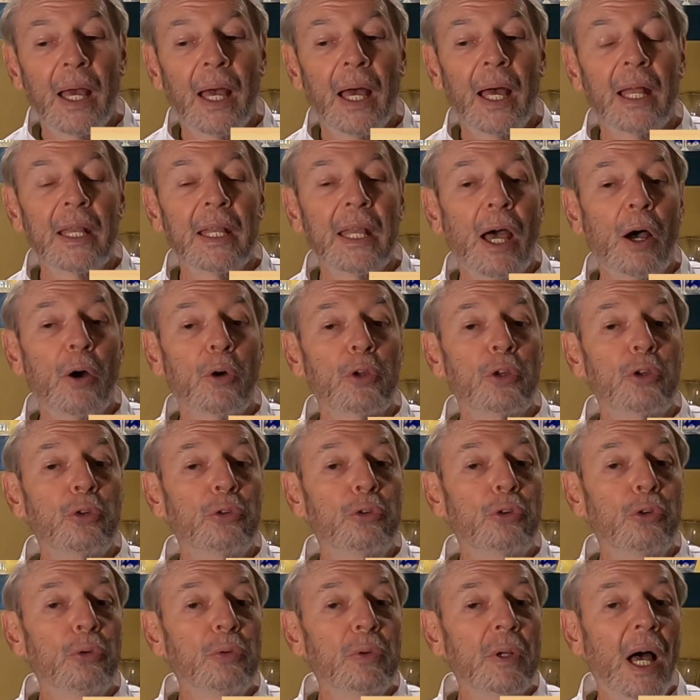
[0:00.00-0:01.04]
Uh, now, you
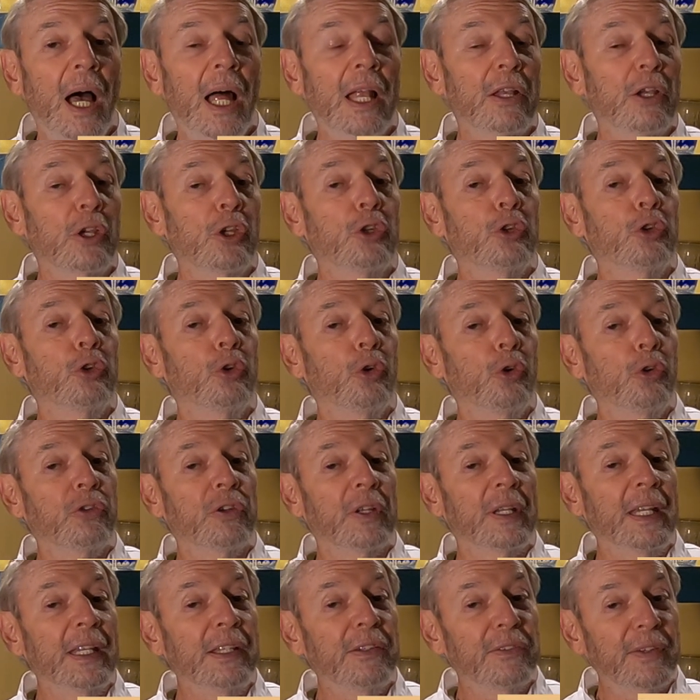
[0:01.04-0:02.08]
do not use
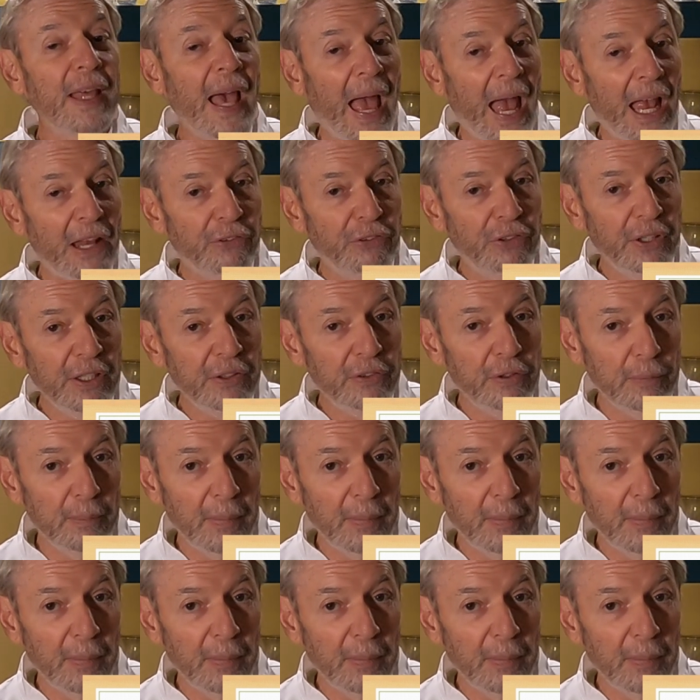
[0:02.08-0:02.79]
any dashi